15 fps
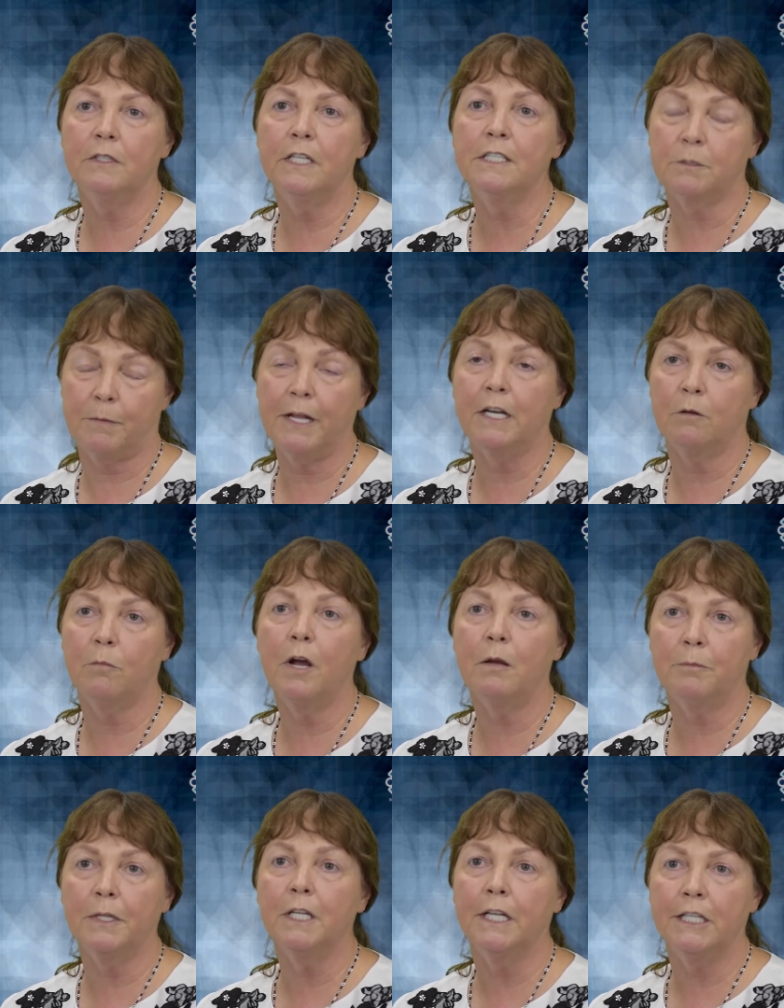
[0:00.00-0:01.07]
Hispanic
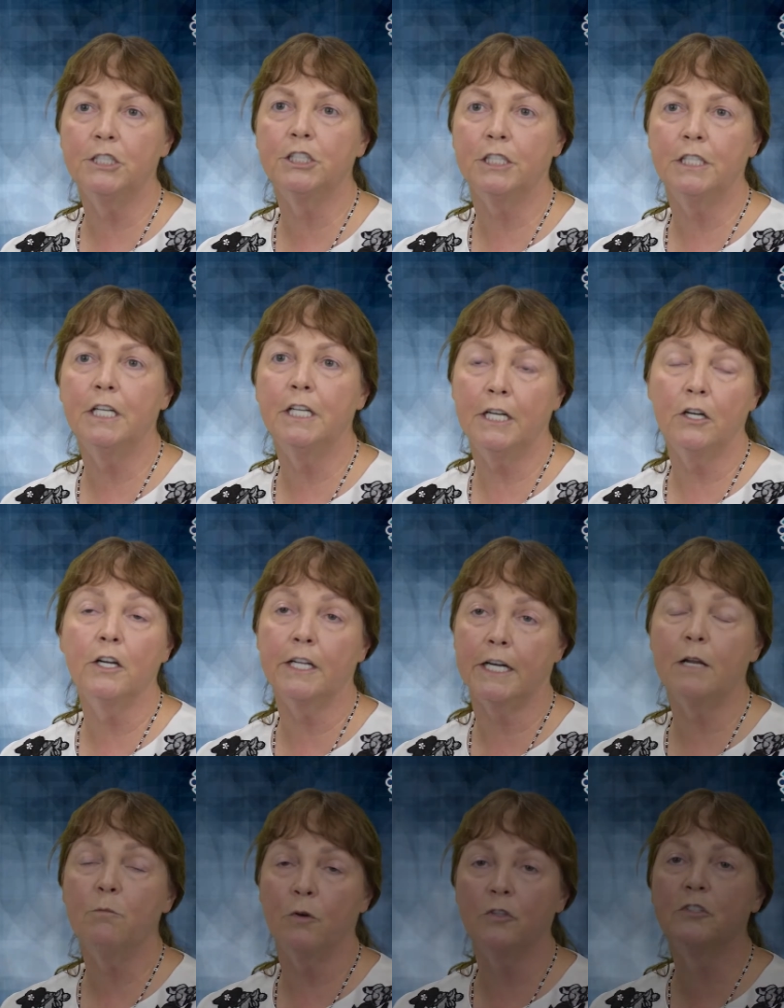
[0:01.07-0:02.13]
population, and Eric and
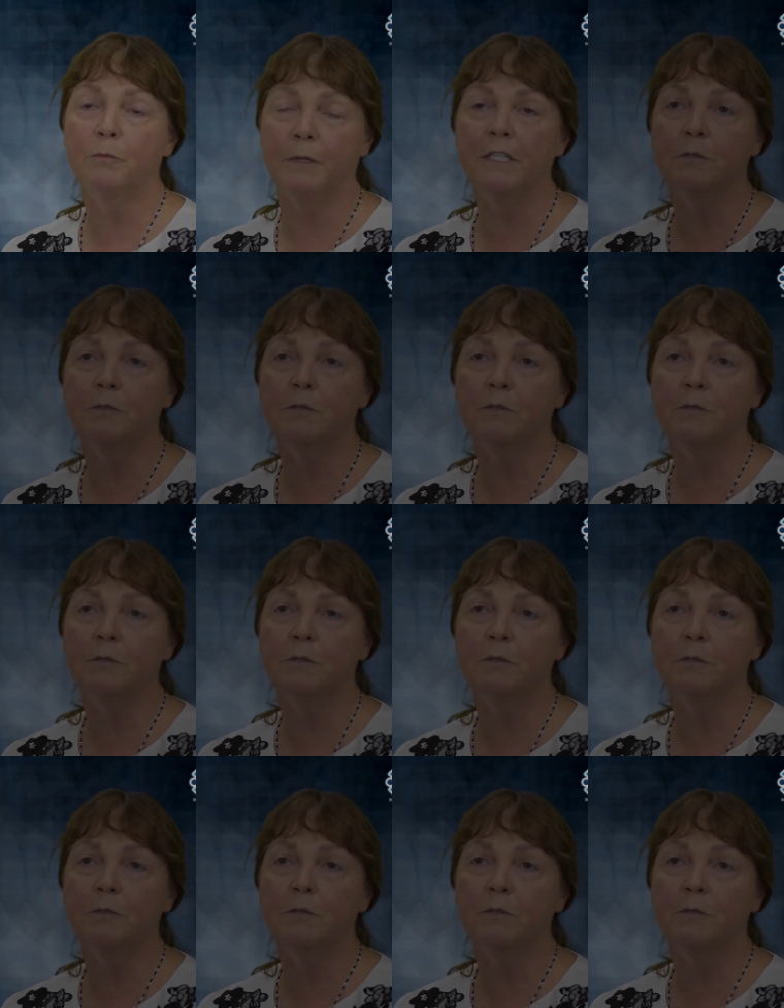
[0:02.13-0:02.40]
I both speak